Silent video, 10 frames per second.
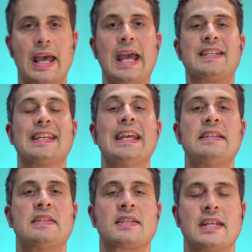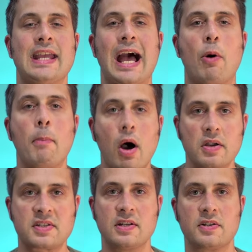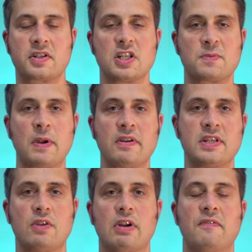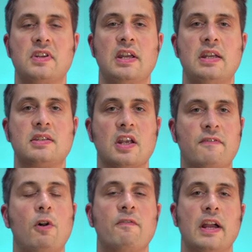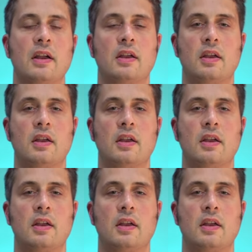It's easy to see how Mark Steele's conspiracy grift is evolving.